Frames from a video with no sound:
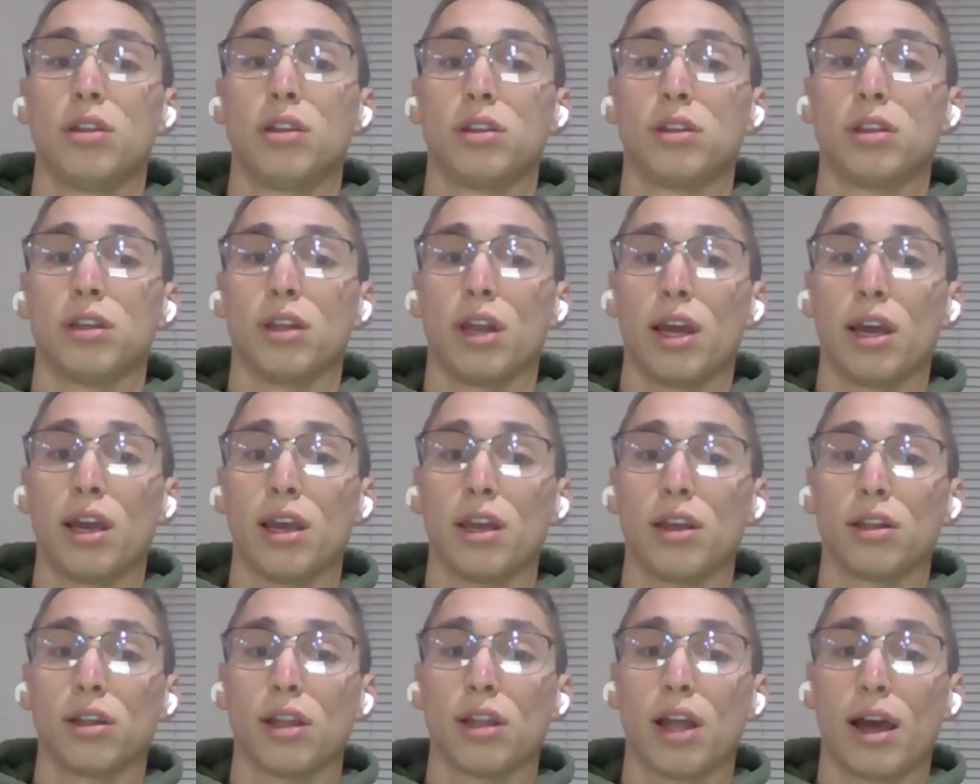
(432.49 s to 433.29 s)

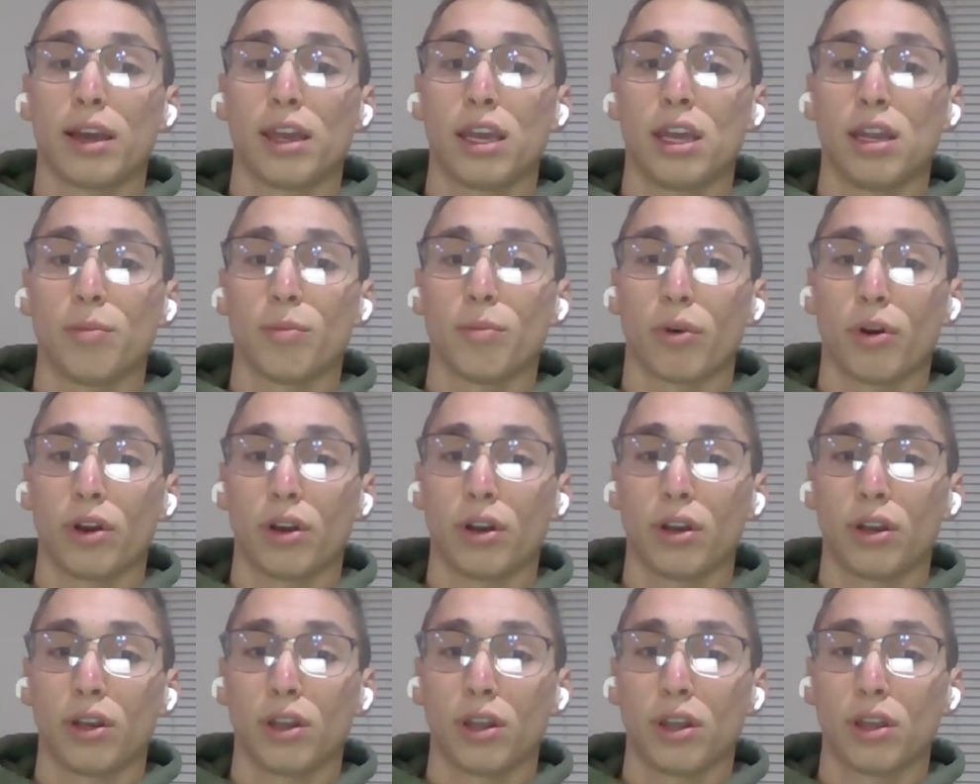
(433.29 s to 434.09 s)
Today, Lockheed
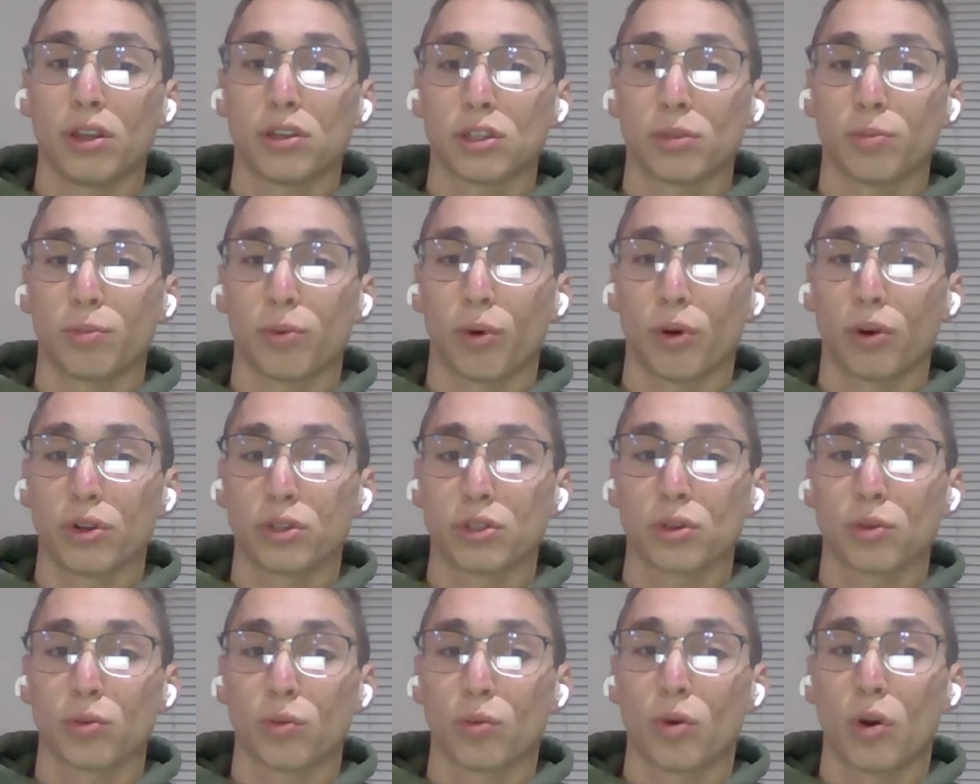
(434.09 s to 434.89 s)
Martin
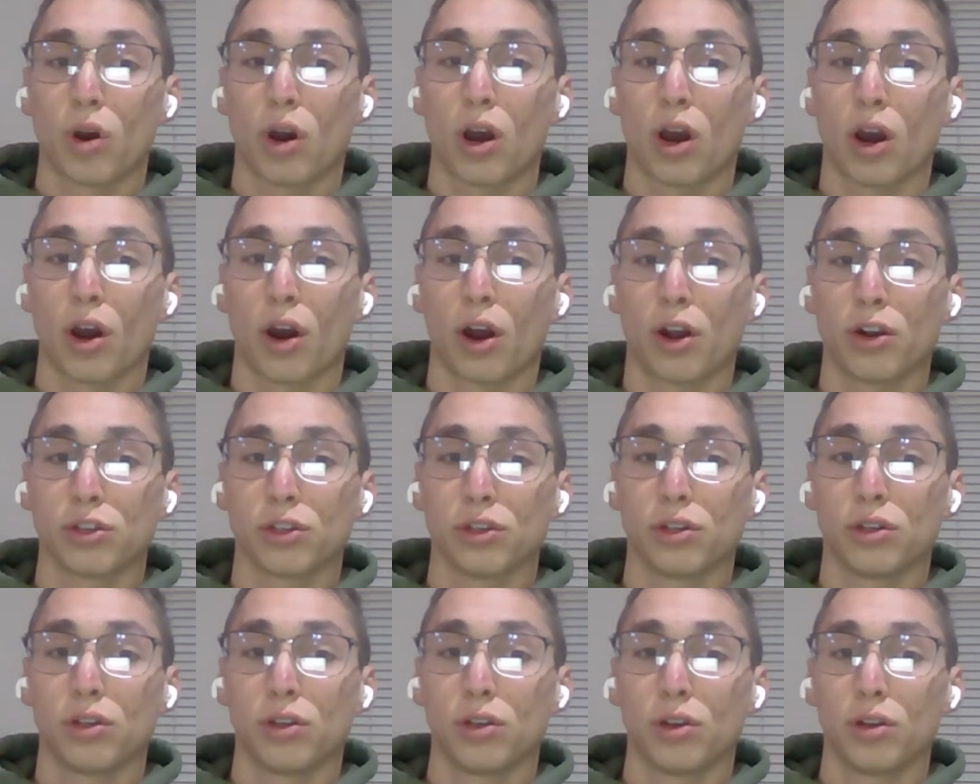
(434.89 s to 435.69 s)
supports
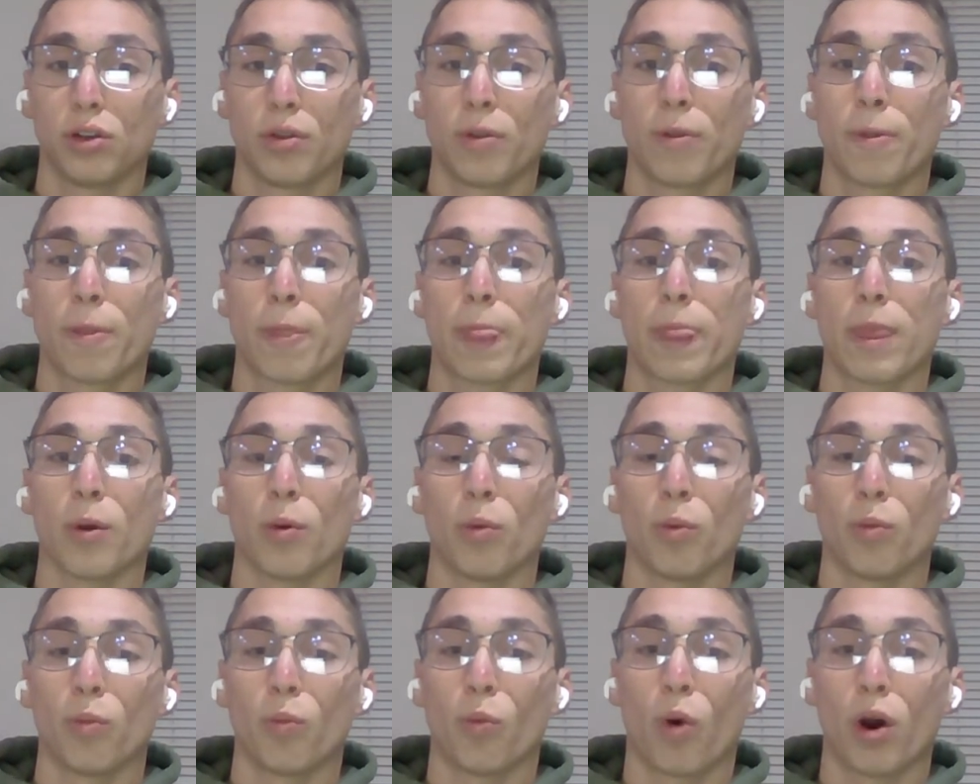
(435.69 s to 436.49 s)

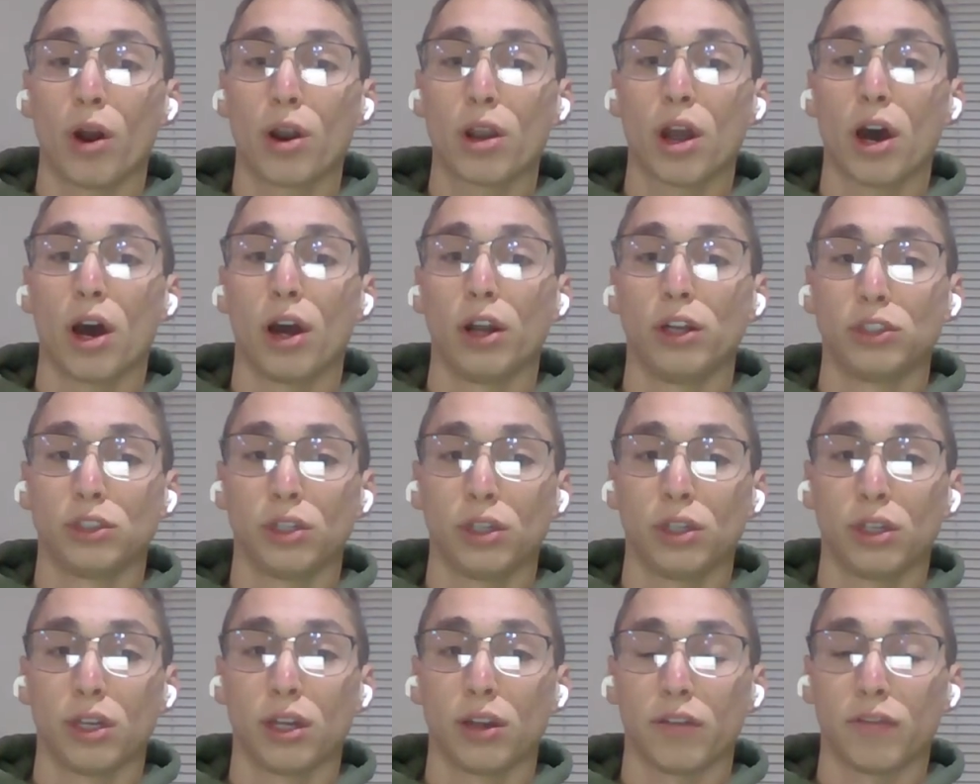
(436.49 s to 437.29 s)

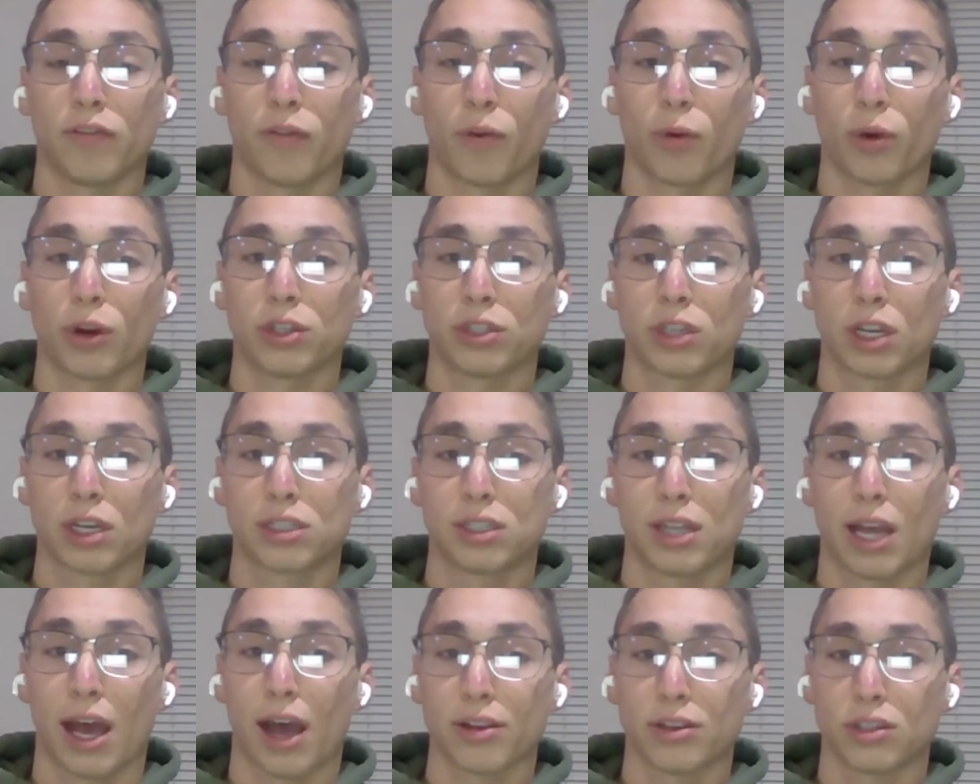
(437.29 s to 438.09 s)

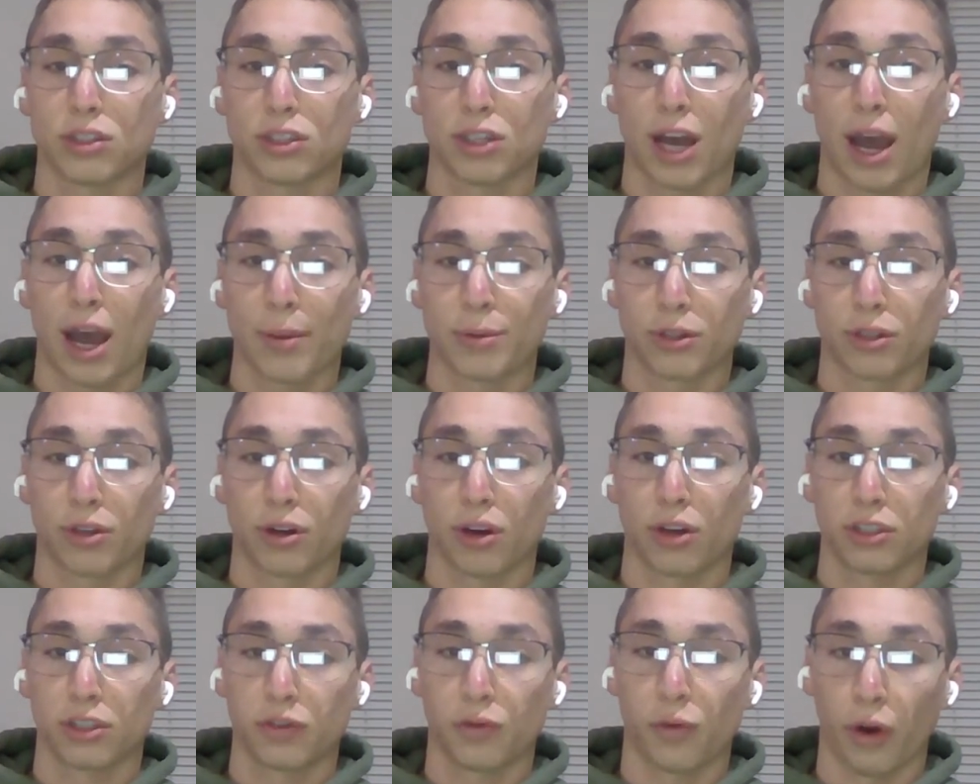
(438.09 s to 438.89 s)
146,000 jobs
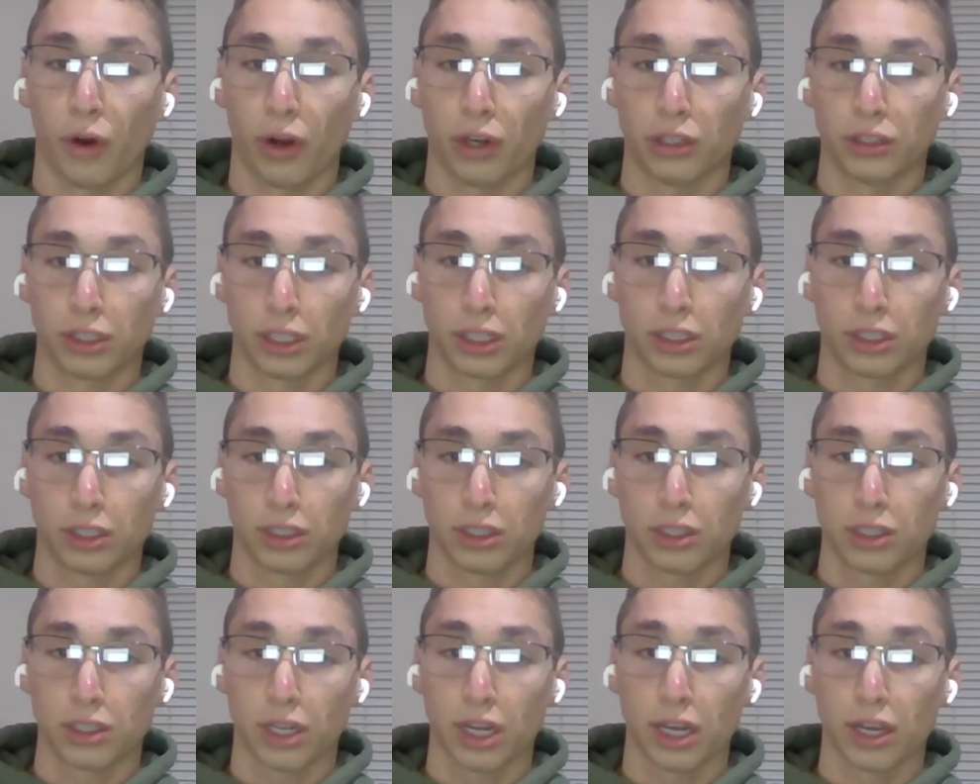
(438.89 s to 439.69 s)
across 46
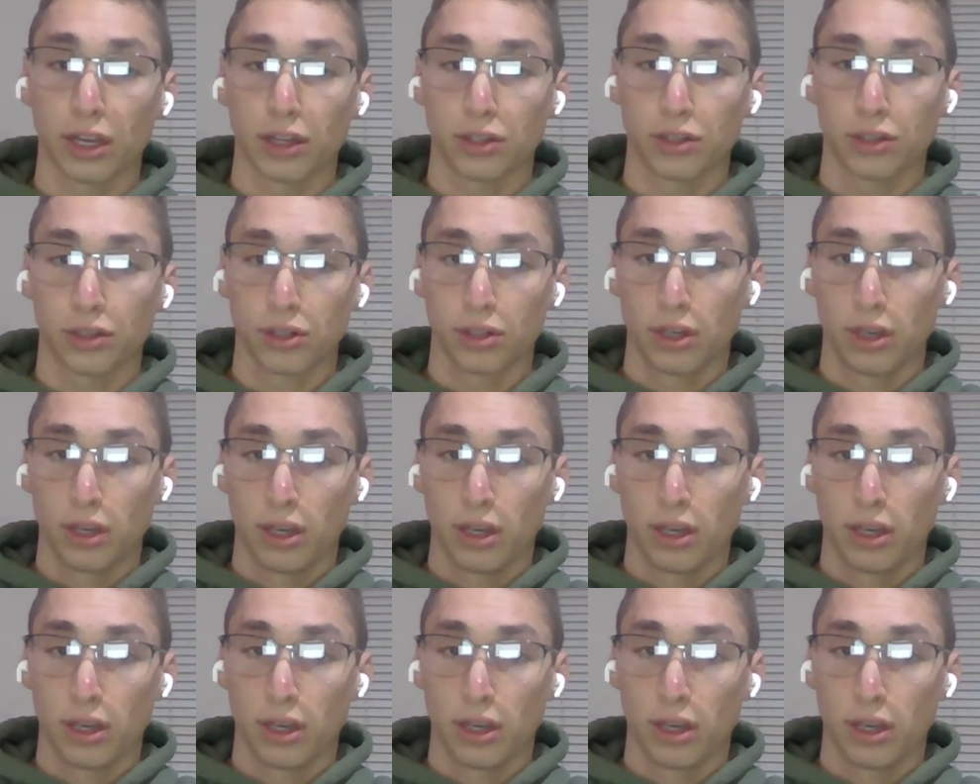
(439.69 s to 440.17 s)
states.